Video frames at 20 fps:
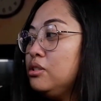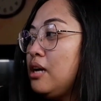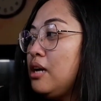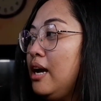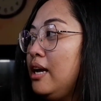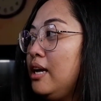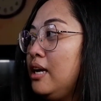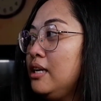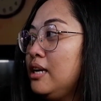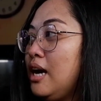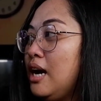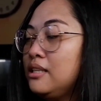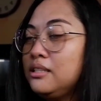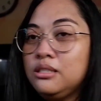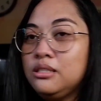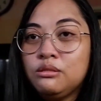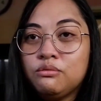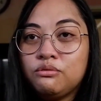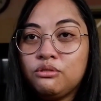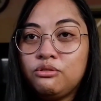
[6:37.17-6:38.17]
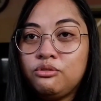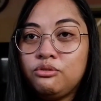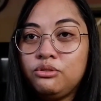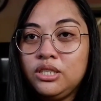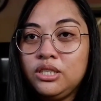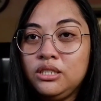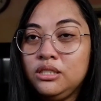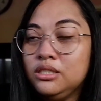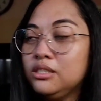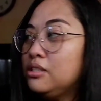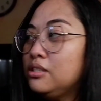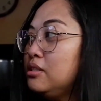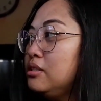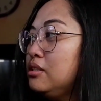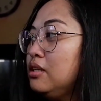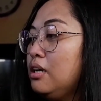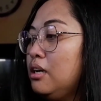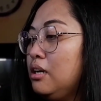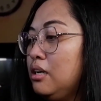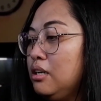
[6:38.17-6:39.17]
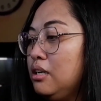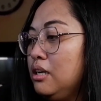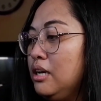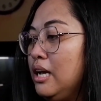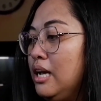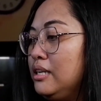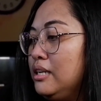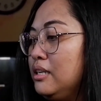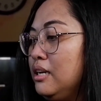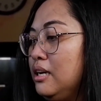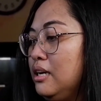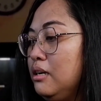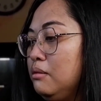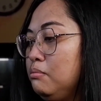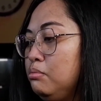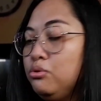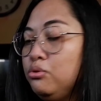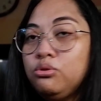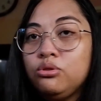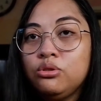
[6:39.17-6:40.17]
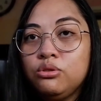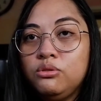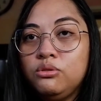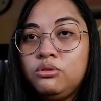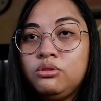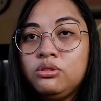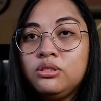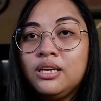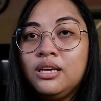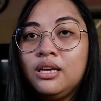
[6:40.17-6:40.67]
I got this for free. It's had a Bluetooth